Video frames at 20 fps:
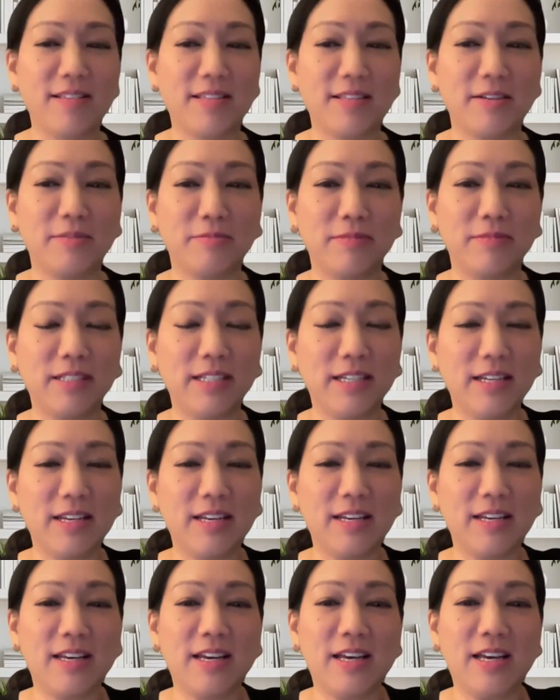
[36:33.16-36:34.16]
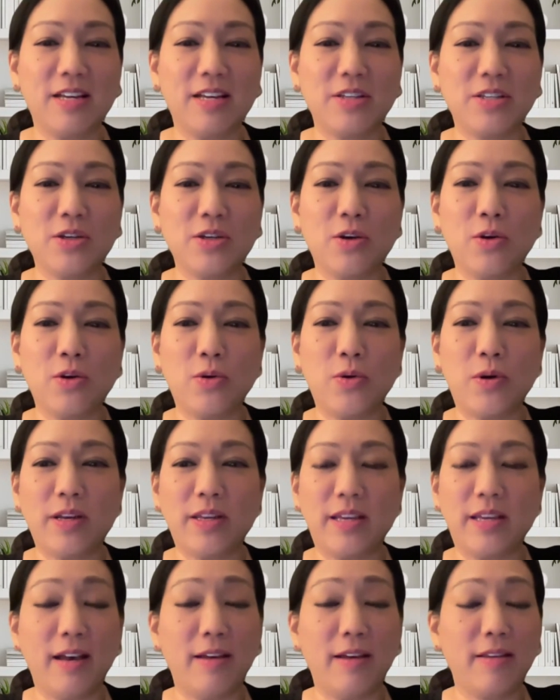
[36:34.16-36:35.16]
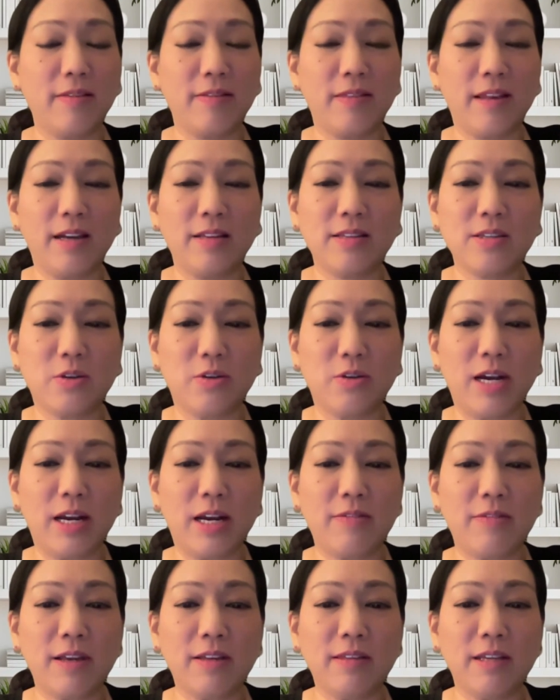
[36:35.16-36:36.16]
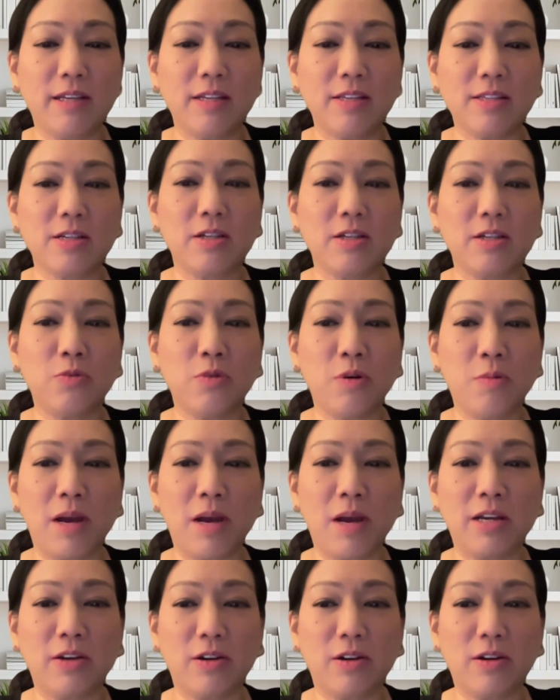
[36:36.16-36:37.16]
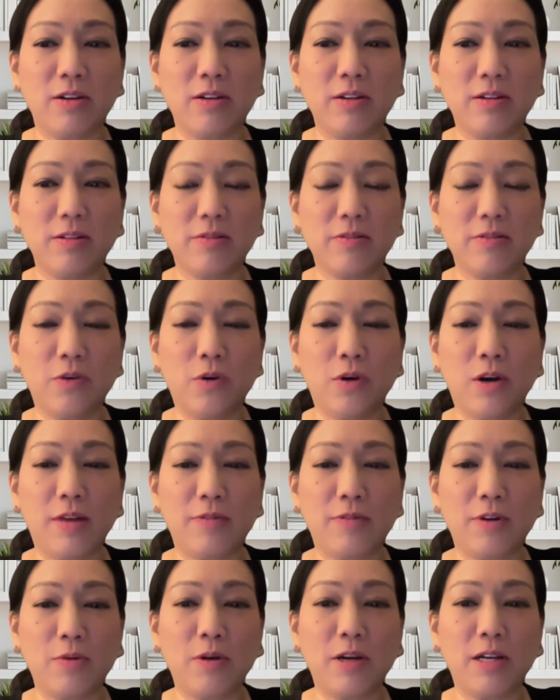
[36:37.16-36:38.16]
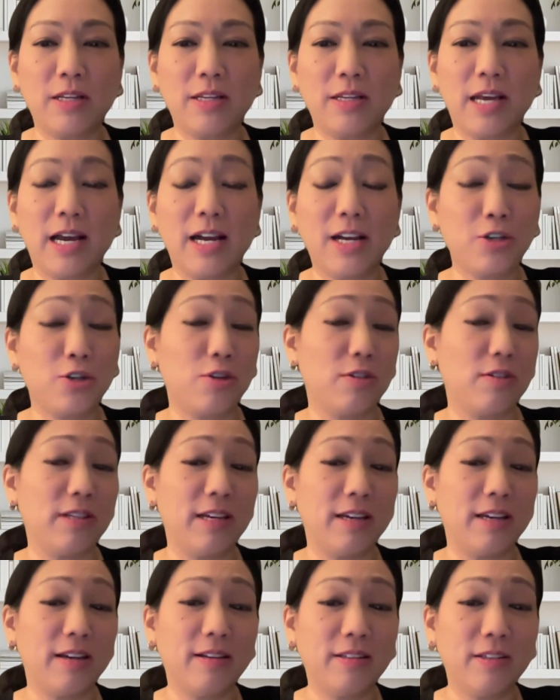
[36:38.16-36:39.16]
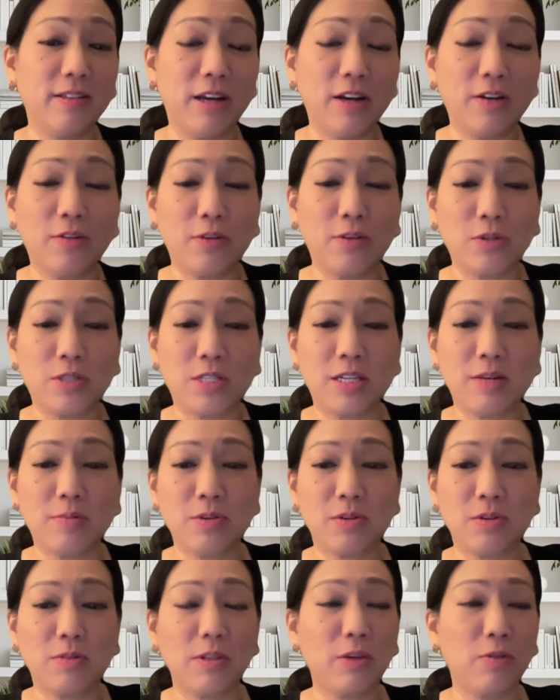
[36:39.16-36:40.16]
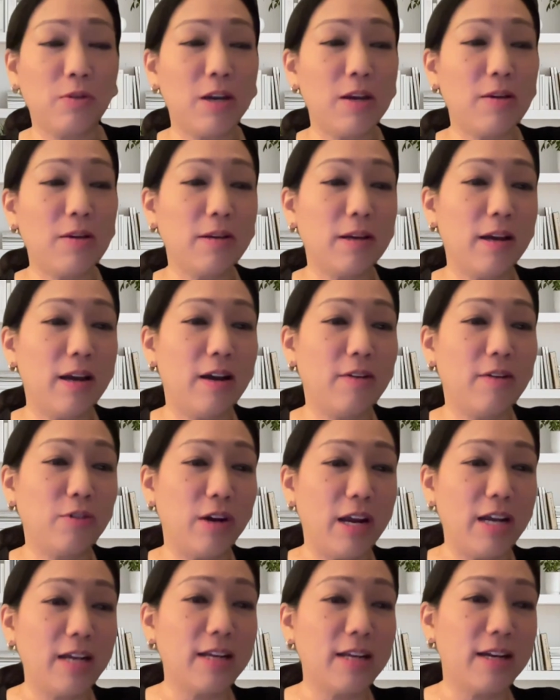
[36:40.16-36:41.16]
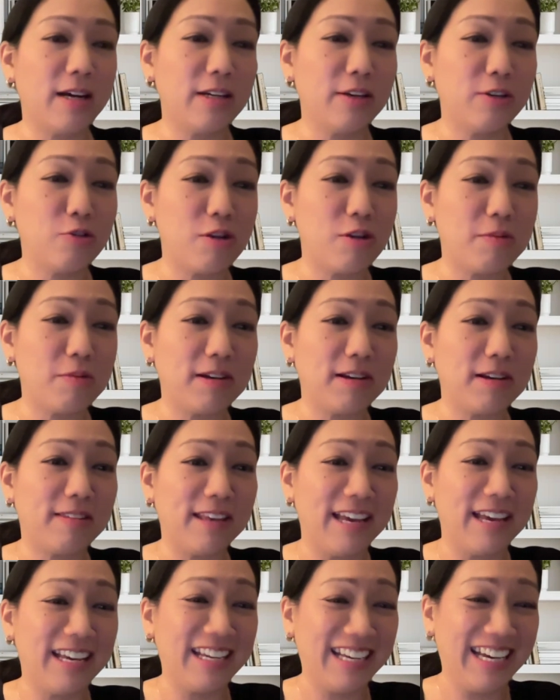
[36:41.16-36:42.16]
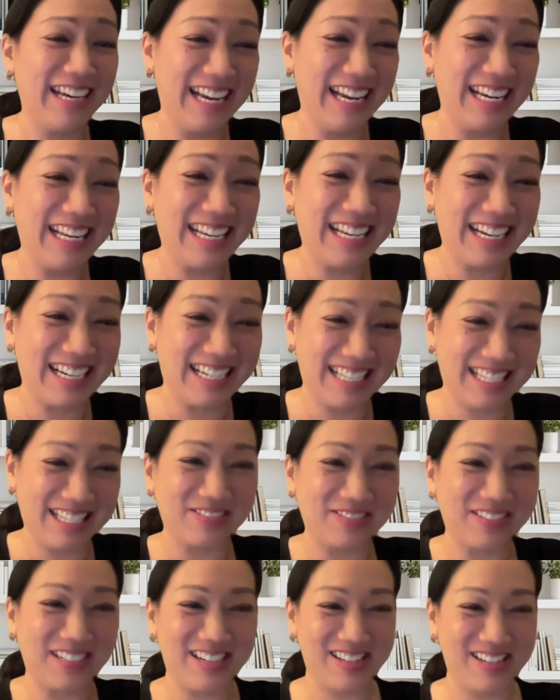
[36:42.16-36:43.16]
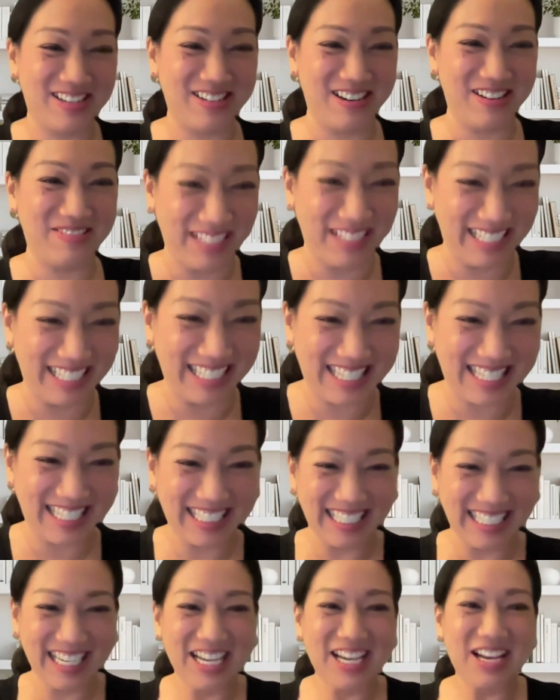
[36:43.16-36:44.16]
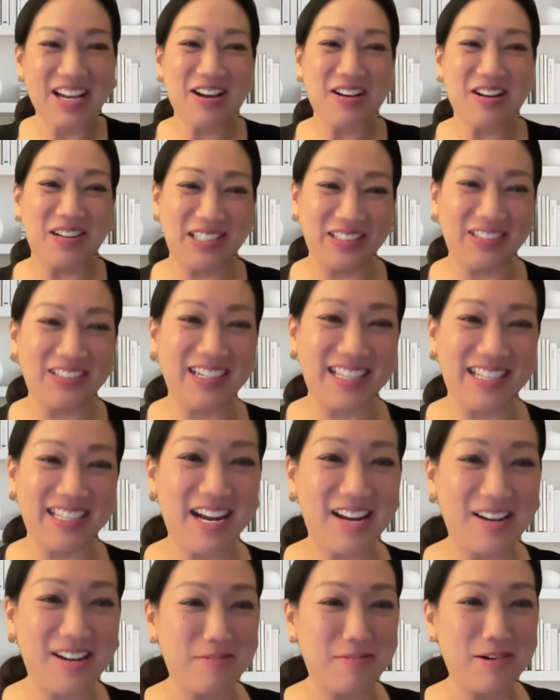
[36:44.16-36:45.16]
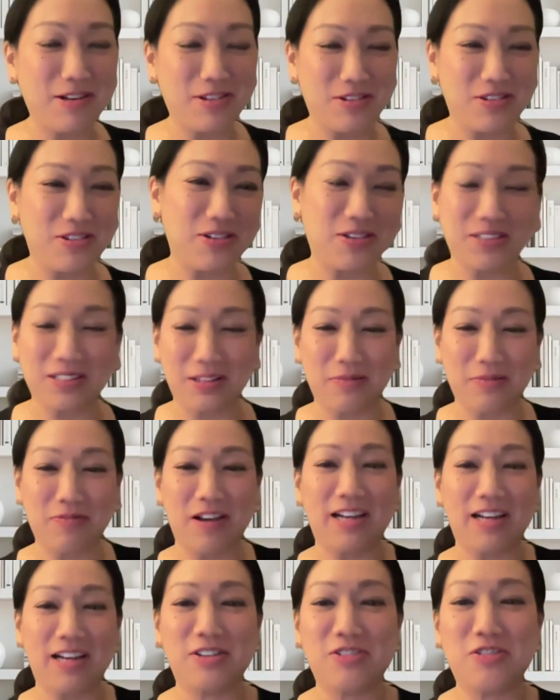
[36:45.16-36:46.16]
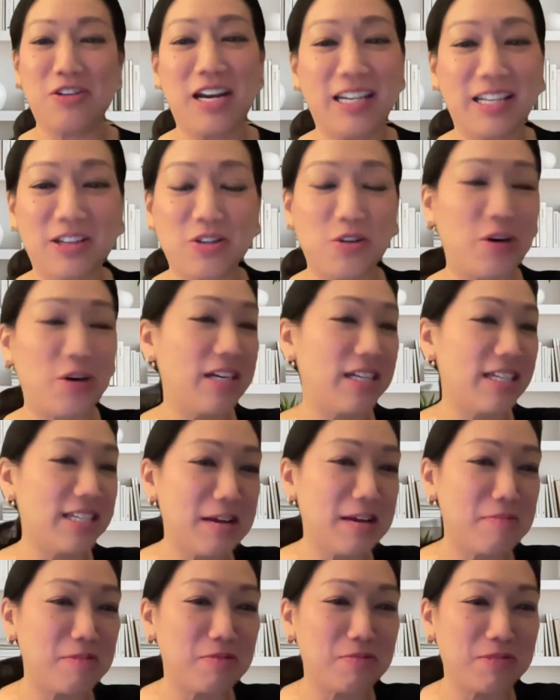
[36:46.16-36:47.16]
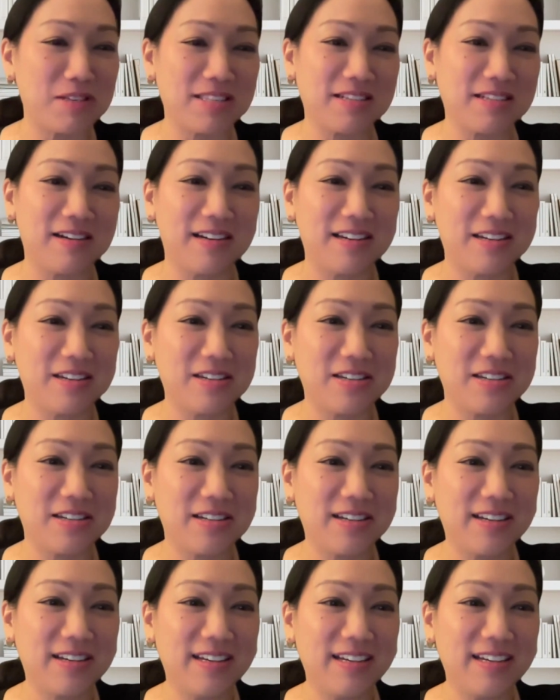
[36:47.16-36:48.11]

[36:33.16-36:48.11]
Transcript: Awesome. So, yeah, that's great. I think that it's a good reminder for everyone. Actually, a lot of those tips are really great after any kind of treatment, I think, any kind of self-care treatment, whether it's acupuncture or lymphatic drainage or any type of massage,